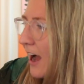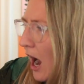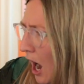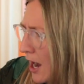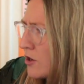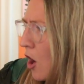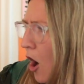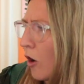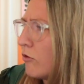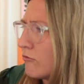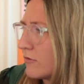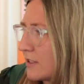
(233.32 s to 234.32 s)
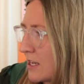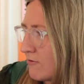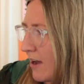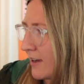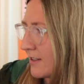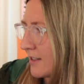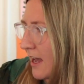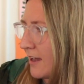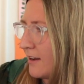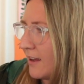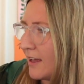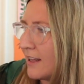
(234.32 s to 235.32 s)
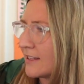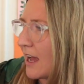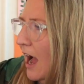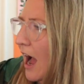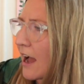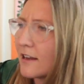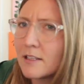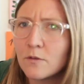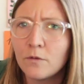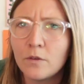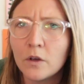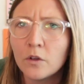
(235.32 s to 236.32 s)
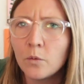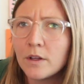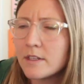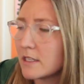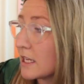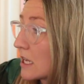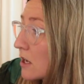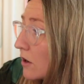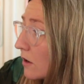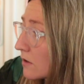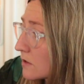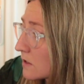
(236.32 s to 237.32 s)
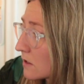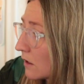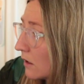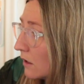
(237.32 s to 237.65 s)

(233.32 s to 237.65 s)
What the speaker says: I know, T-Rex said, and his eyes filled with tears.